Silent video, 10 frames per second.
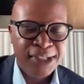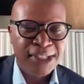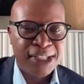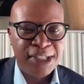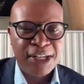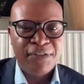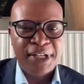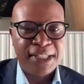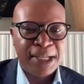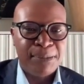Just give you an
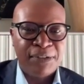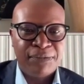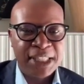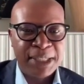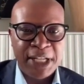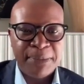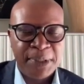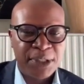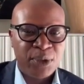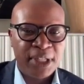example. I've got some
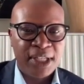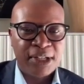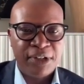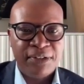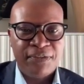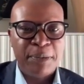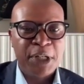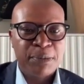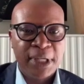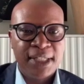neighbors doing a
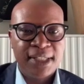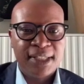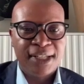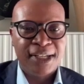refurbishment.